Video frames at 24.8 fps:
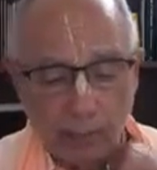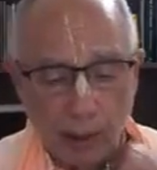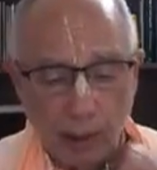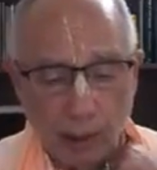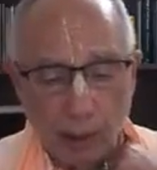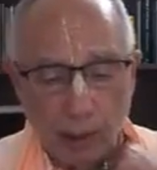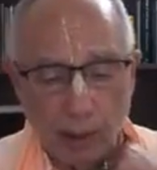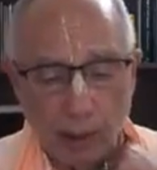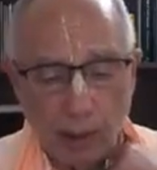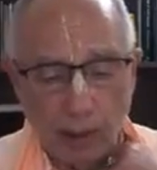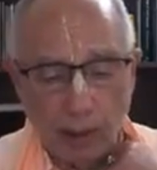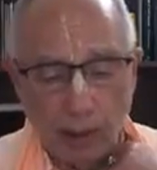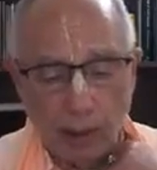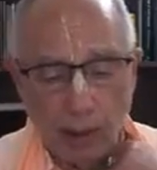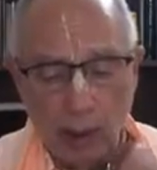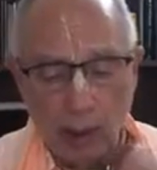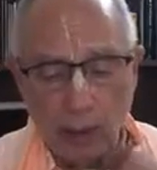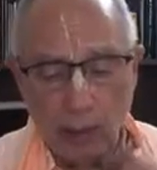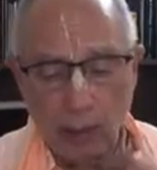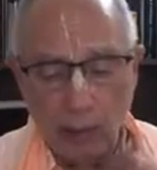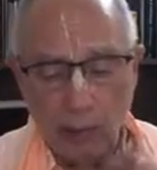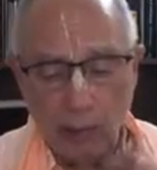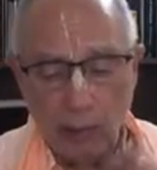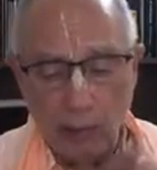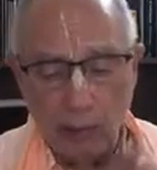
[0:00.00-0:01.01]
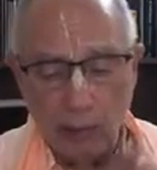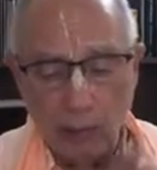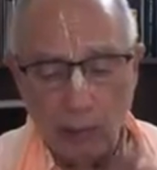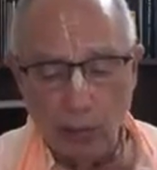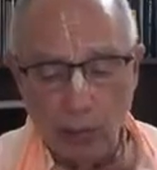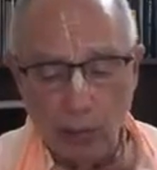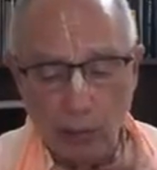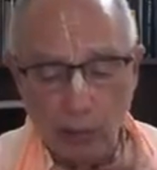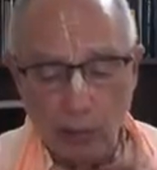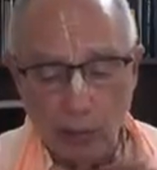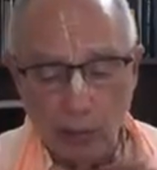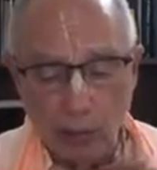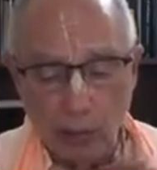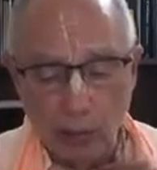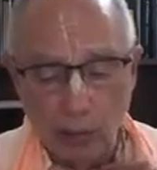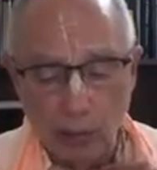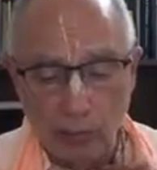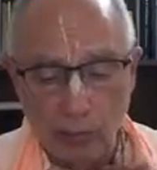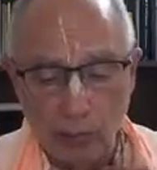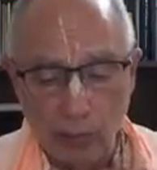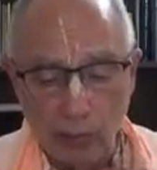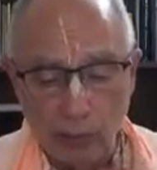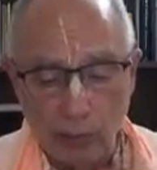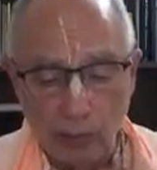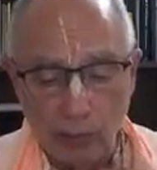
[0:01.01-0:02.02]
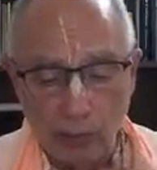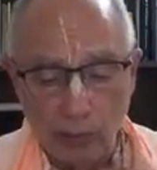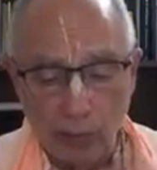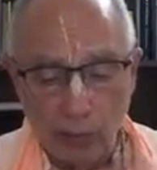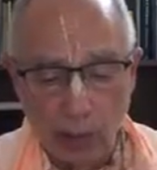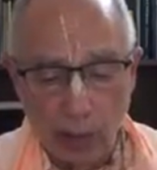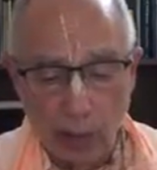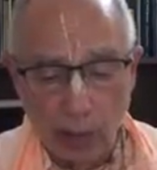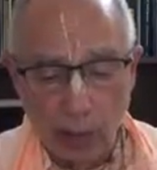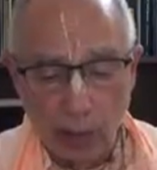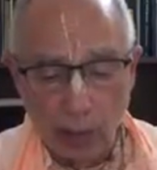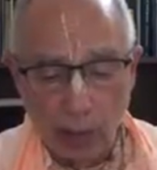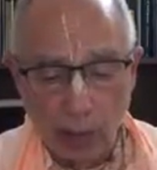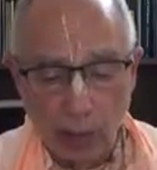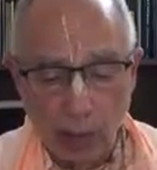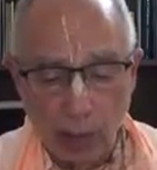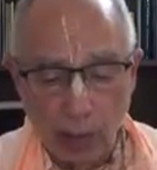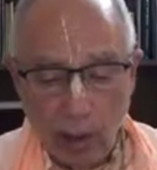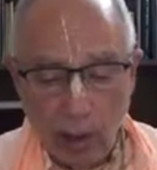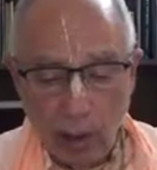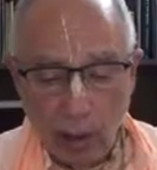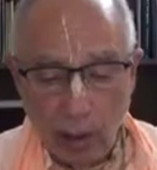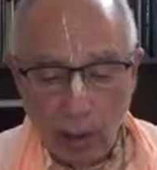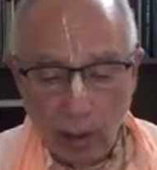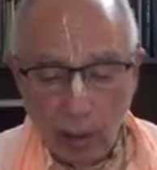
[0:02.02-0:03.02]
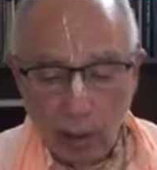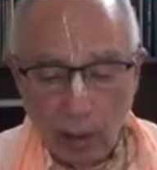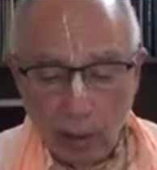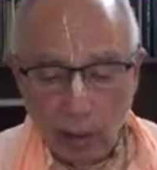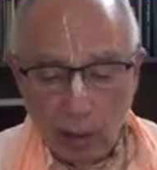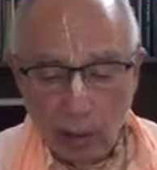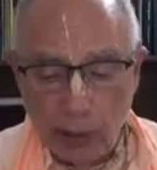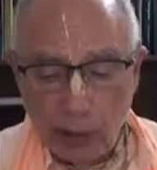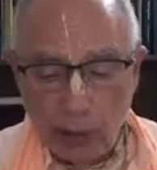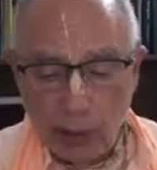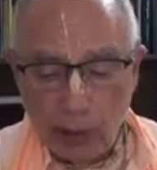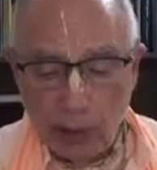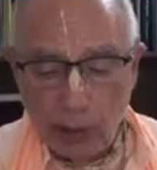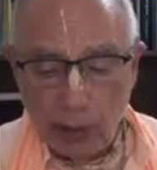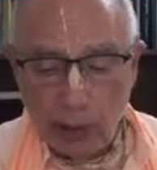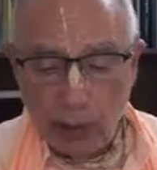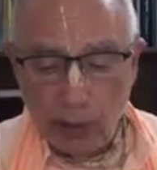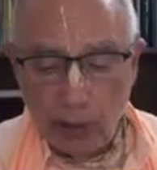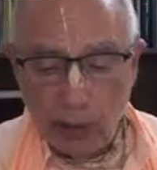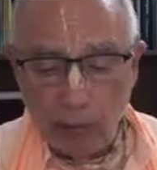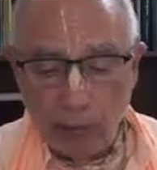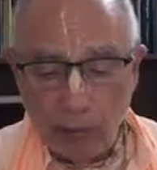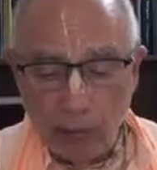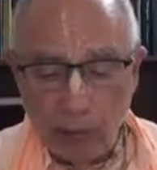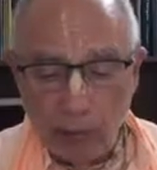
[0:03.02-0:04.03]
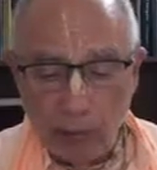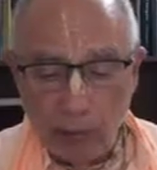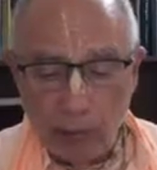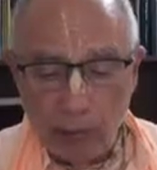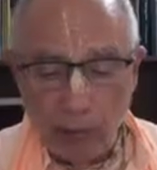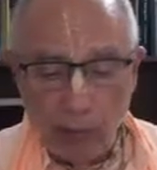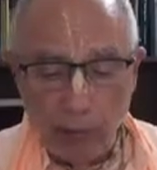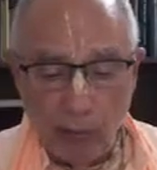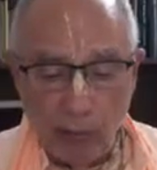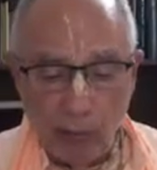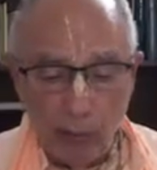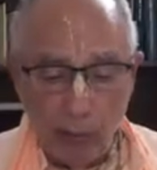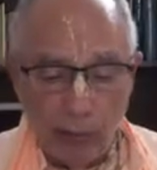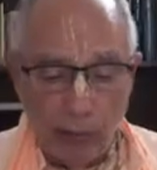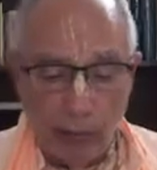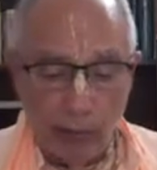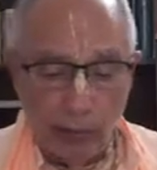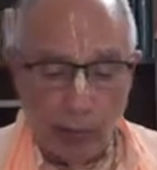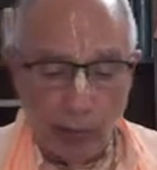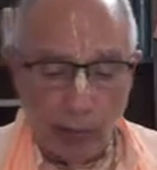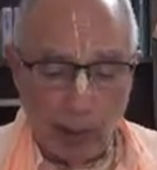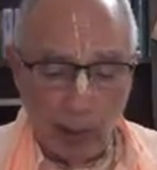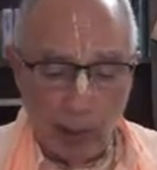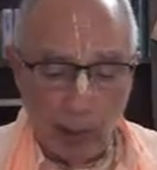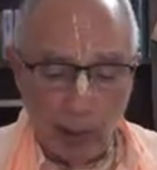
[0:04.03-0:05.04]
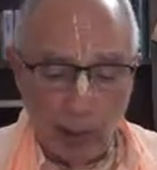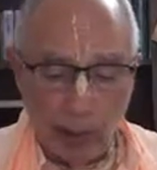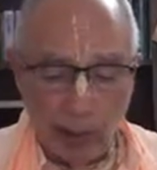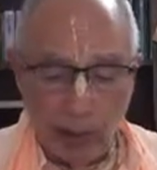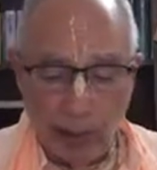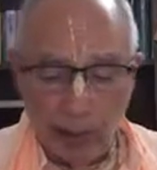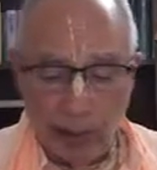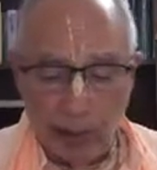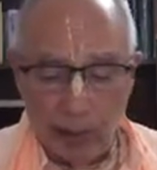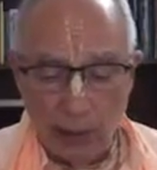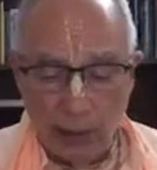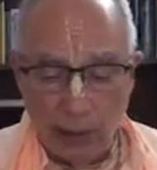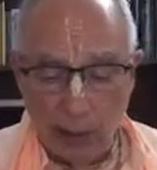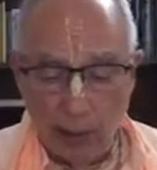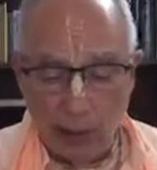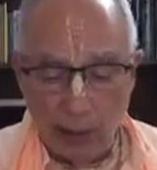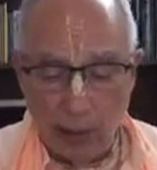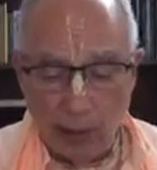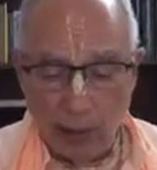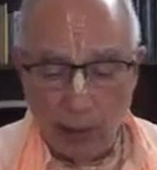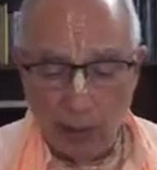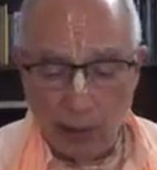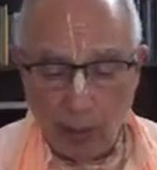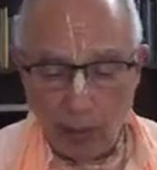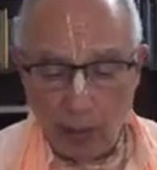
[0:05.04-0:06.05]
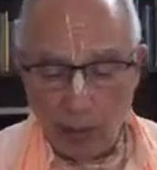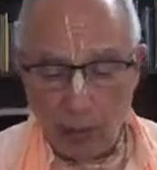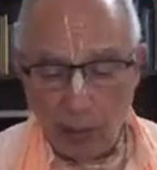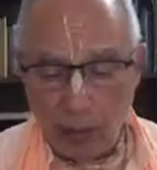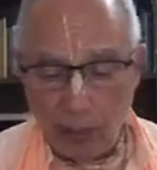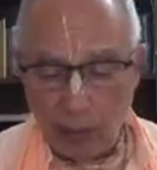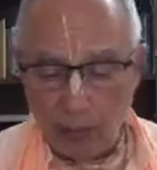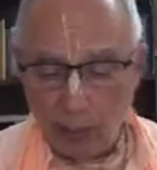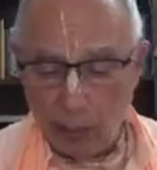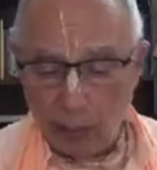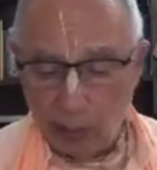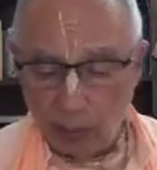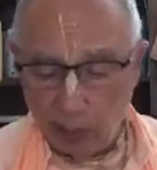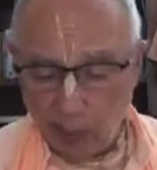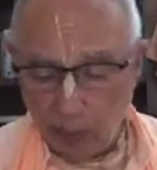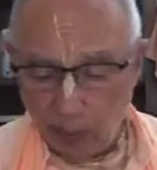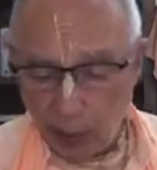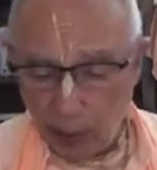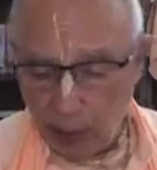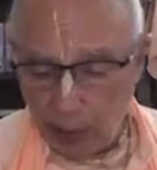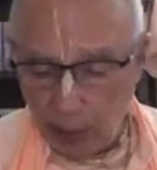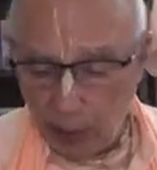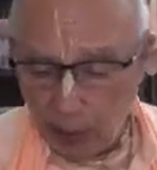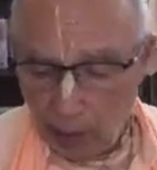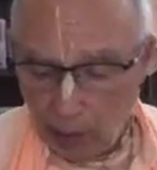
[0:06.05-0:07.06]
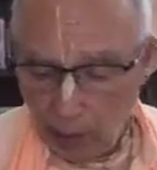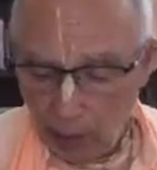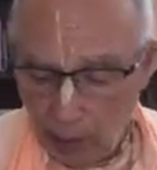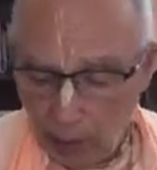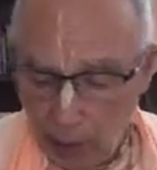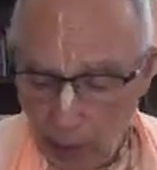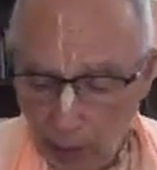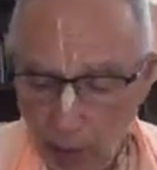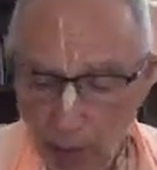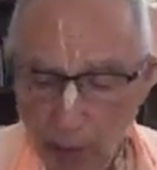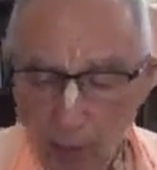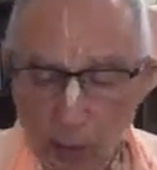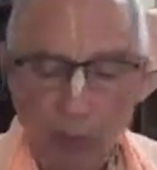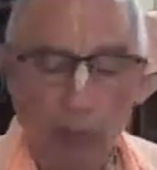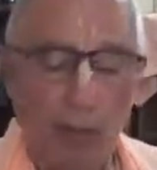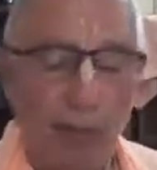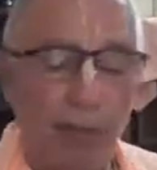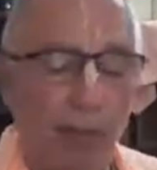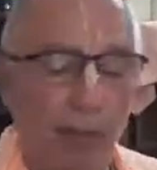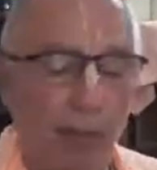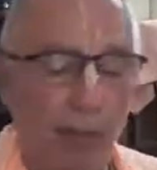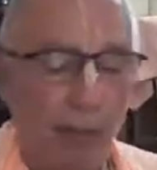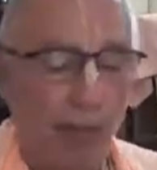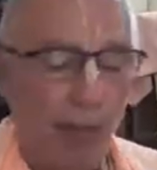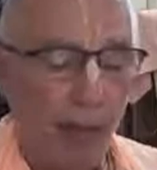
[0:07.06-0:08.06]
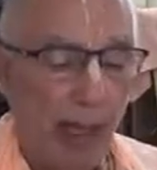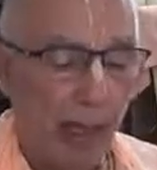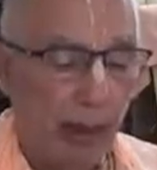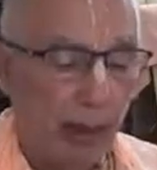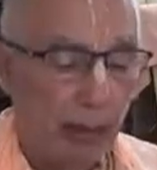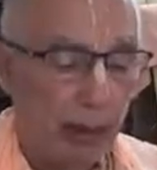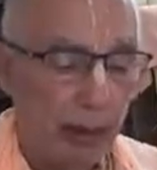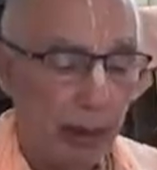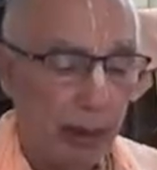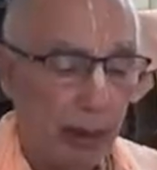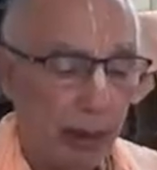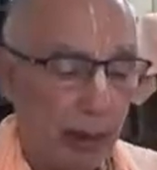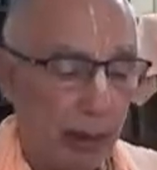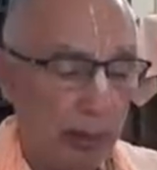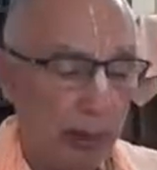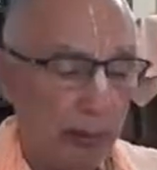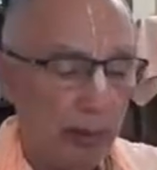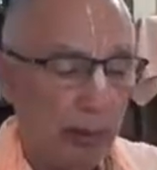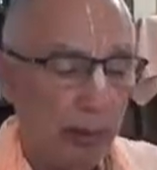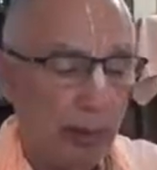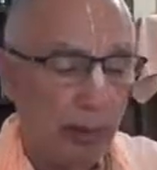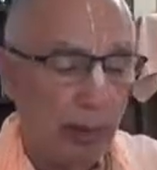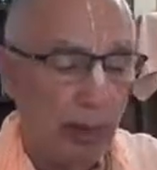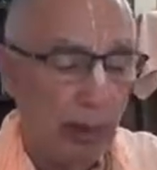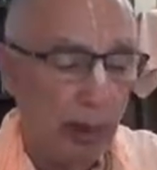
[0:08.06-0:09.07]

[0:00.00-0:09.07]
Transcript: I taught devotional service that springs from the devotee's spontaneous love by demonstrating it with my pastimes.